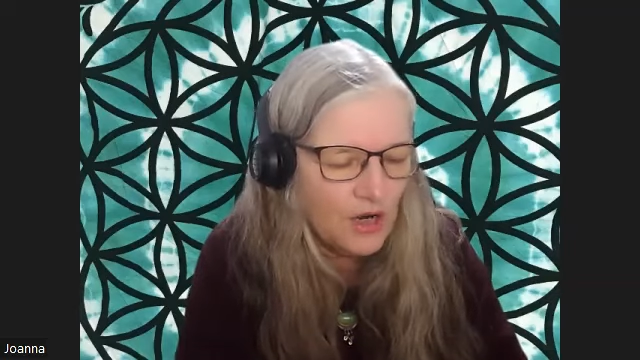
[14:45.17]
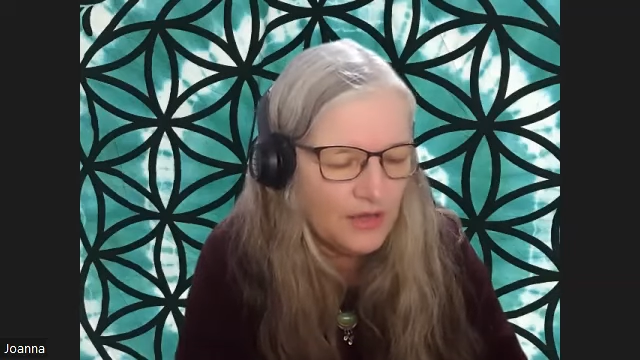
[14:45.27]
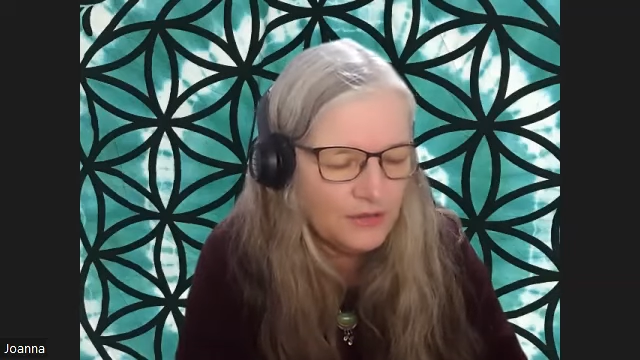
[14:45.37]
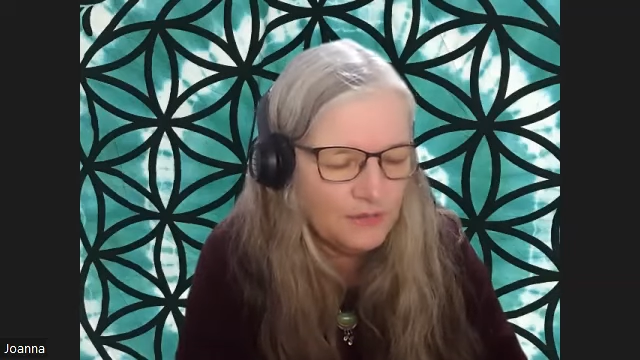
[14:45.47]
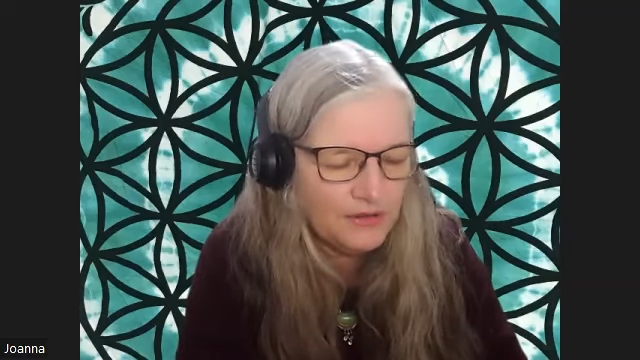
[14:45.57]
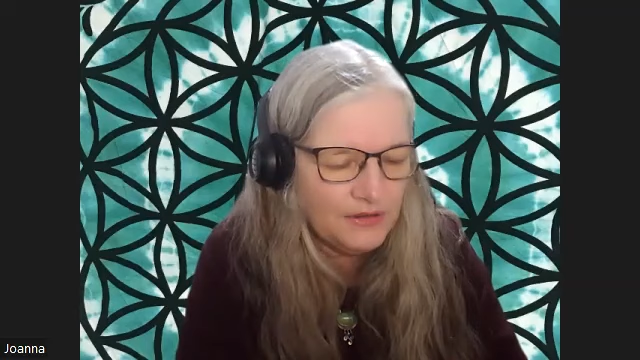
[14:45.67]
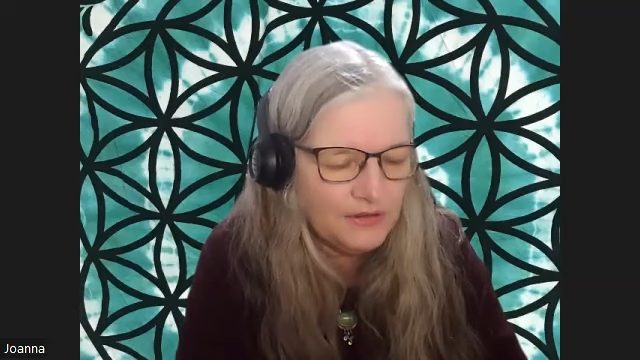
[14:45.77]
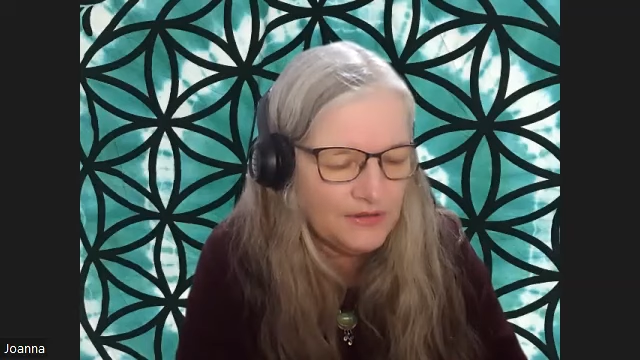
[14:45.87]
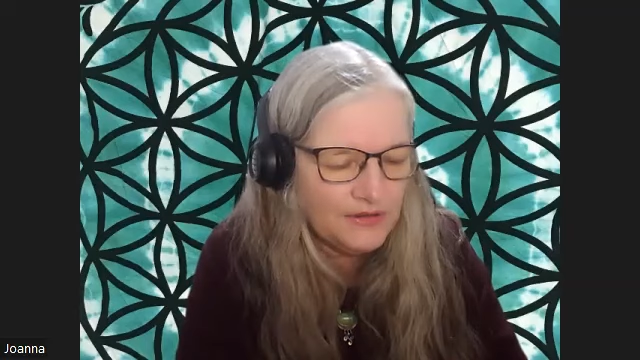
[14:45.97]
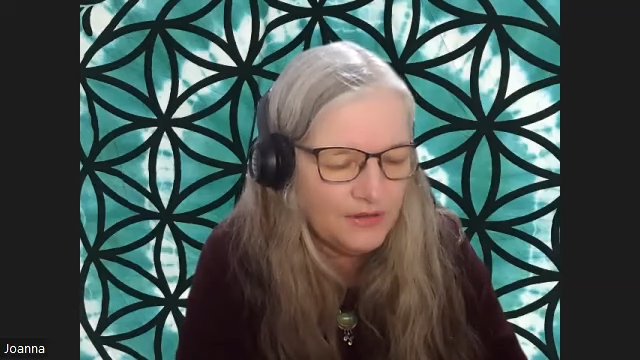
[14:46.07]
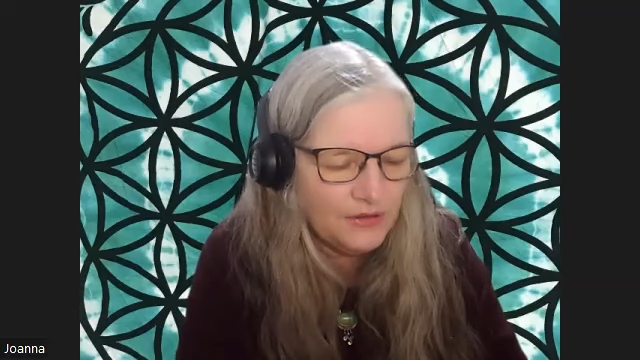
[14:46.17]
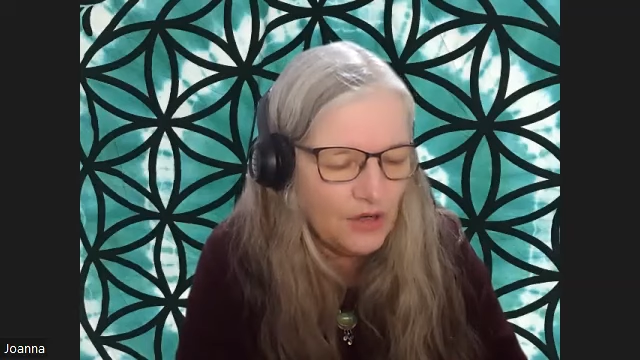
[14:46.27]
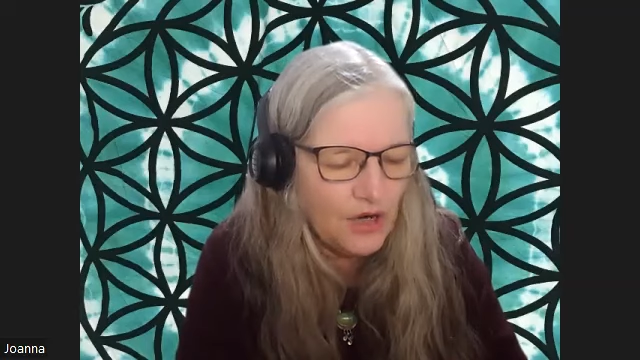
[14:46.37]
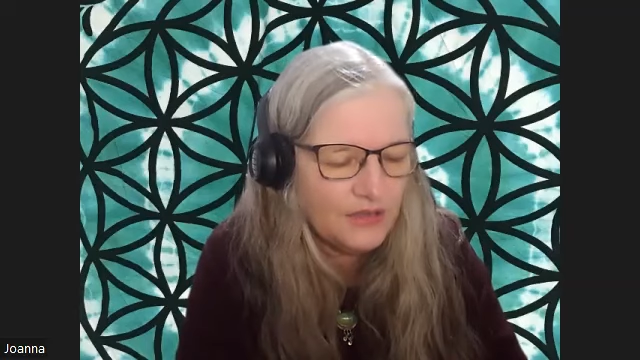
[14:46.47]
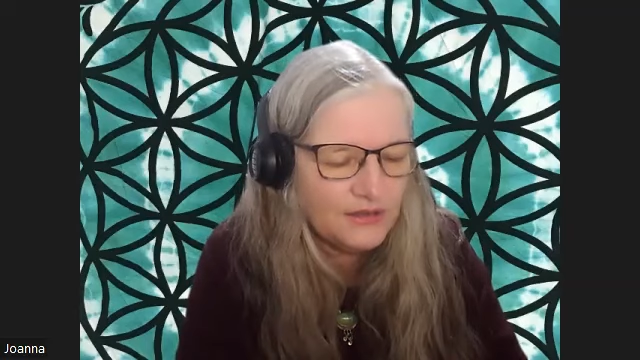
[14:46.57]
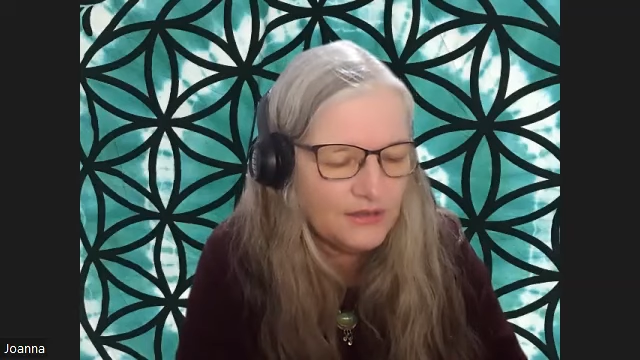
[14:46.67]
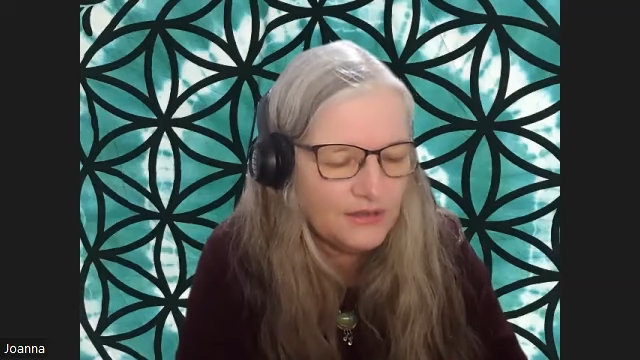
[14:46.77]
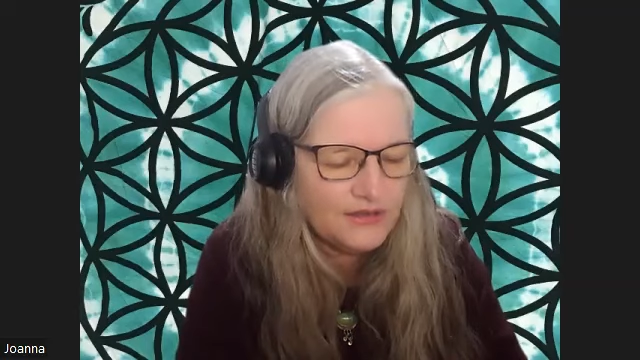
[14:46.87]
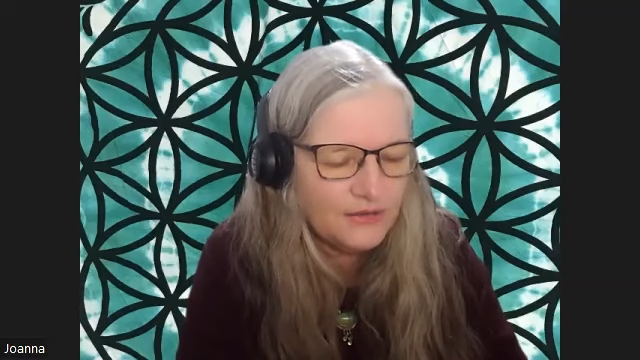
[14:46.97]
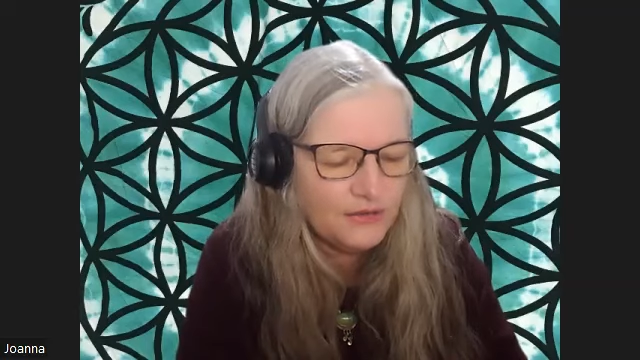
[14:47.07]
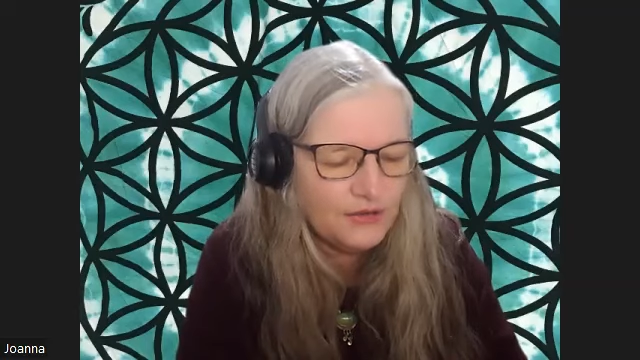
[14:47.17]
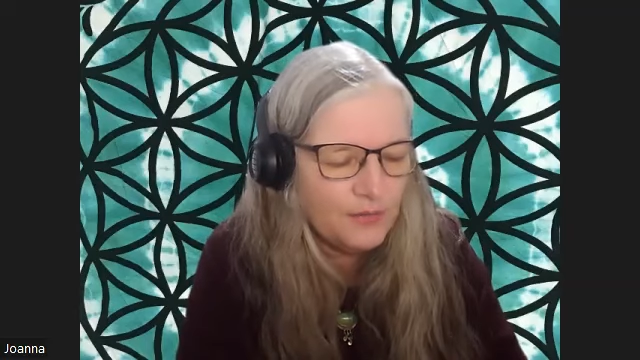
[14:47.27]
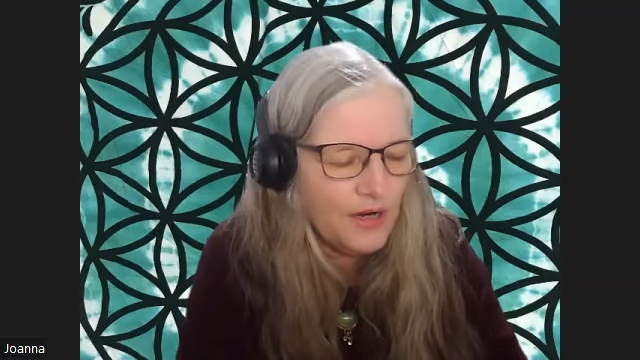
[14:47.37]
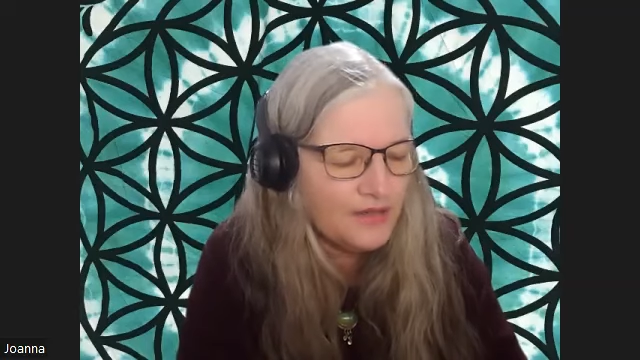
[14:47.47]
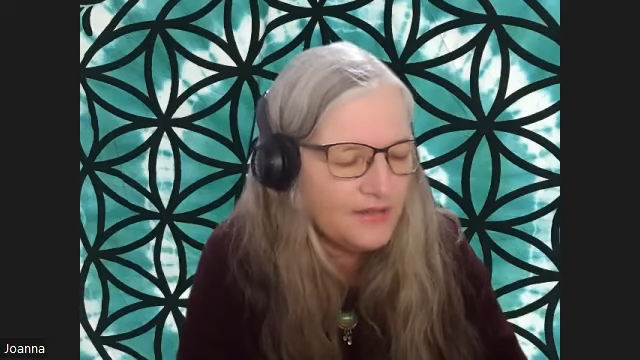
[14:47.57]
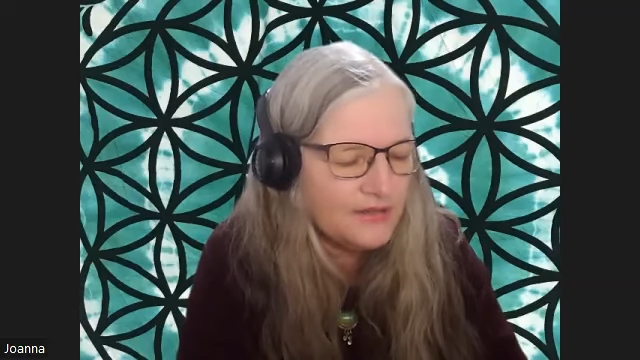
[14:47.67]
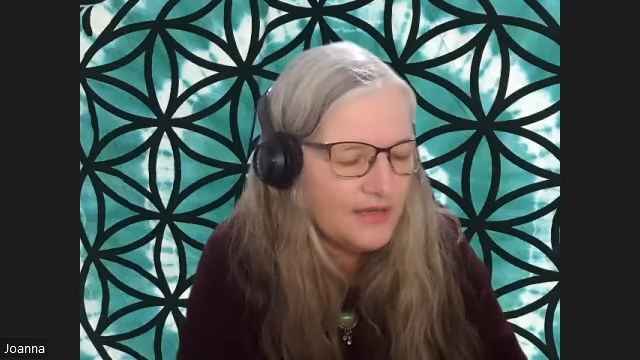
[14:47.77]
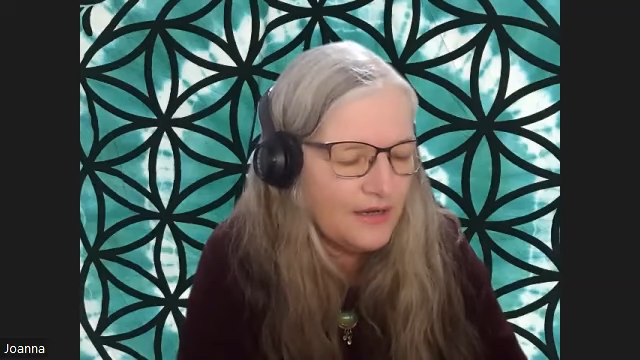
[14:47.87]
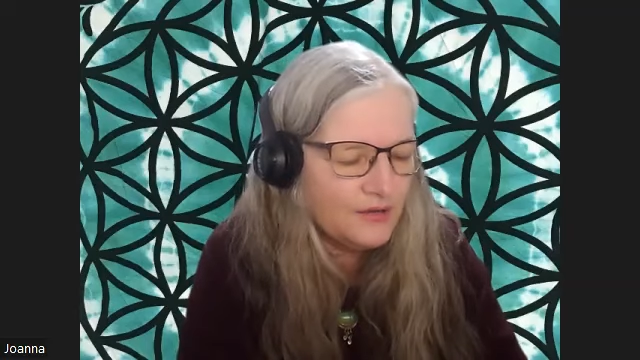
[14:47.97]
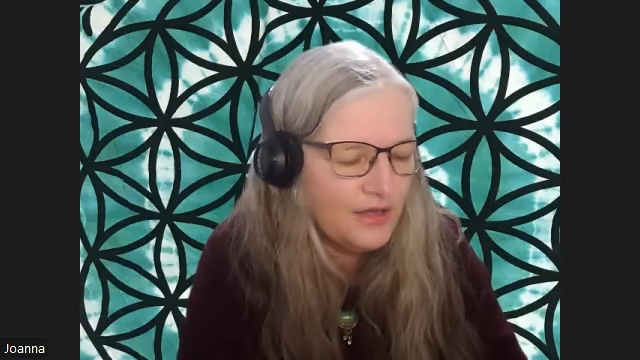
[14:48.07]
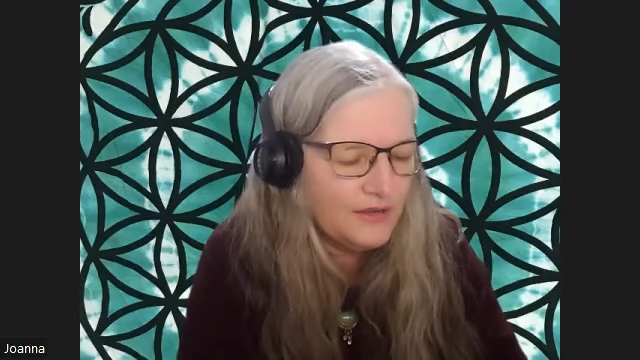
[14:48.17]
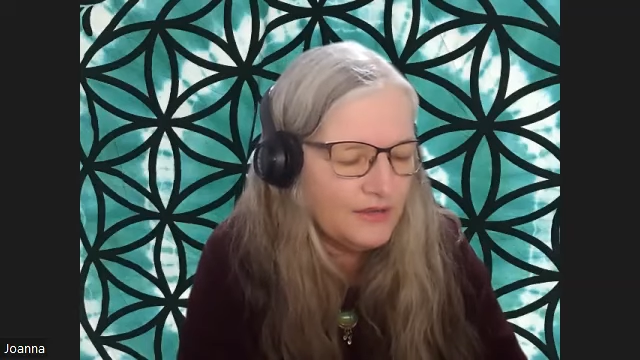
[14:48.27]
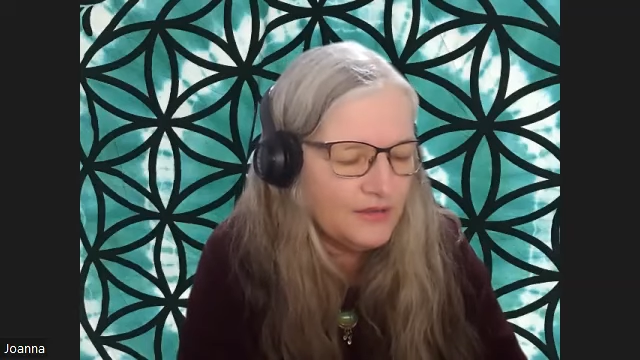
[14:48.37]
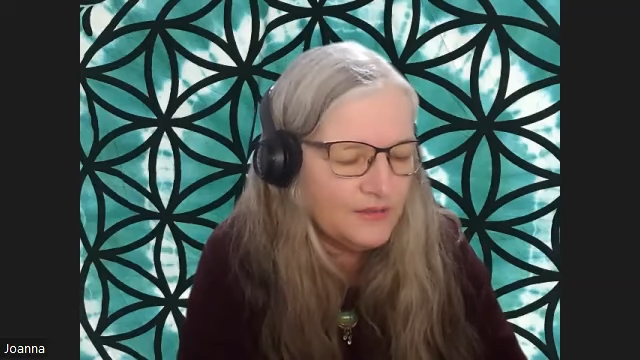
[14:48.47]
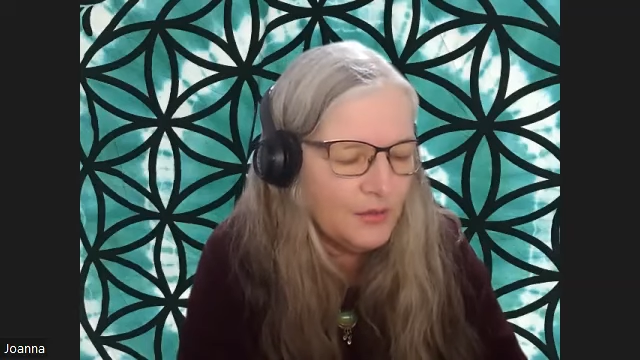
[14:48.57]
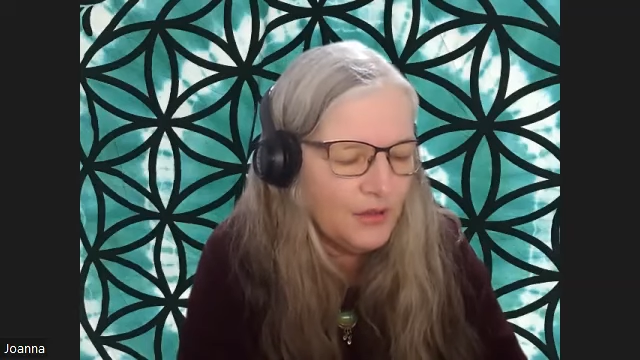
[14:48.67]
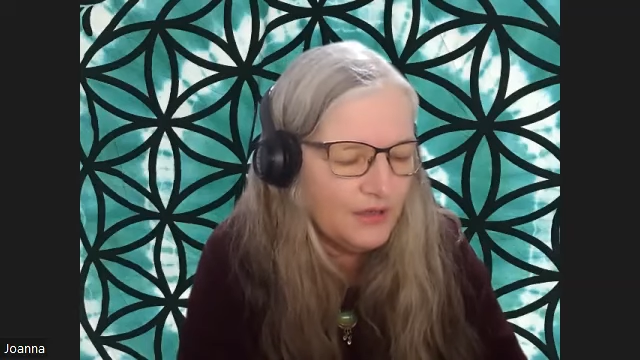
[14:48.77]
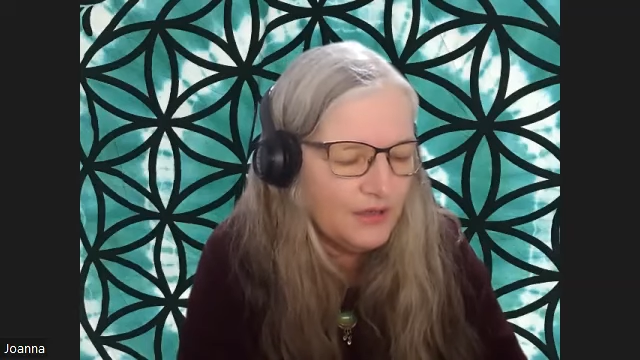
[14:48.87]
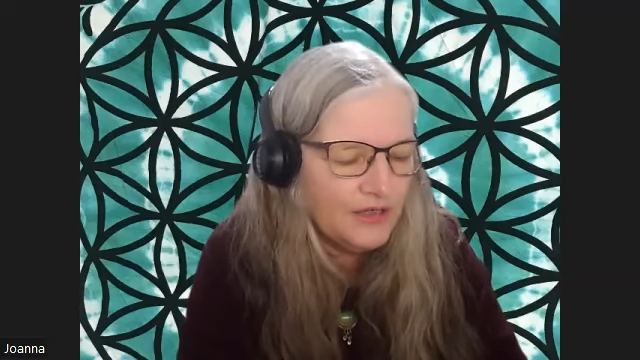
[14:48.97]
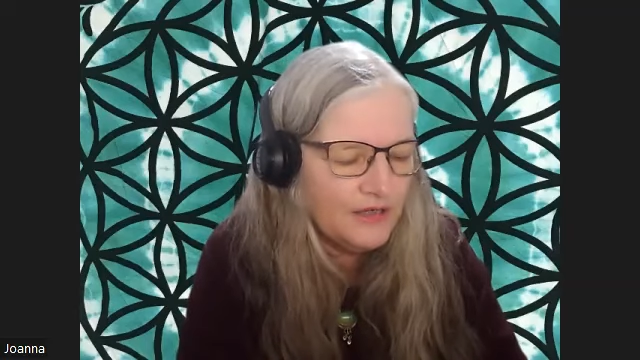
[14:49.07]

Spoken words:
ought to consider the process outlined in this book